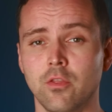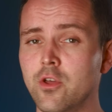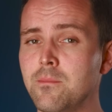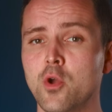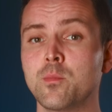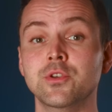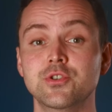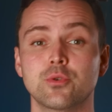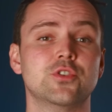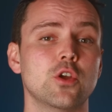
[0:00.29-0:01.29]
The moment
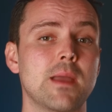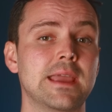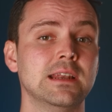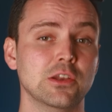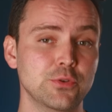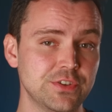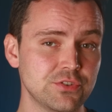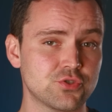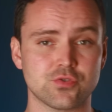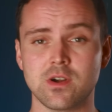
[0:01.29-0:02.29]
your domain
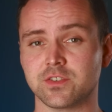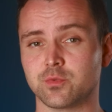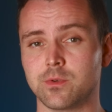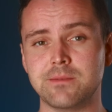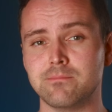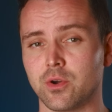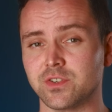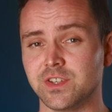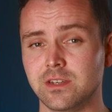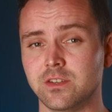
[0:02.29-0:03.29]
loses trust with
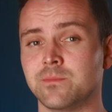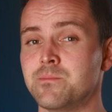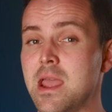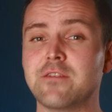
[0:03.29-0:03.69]
inboxes,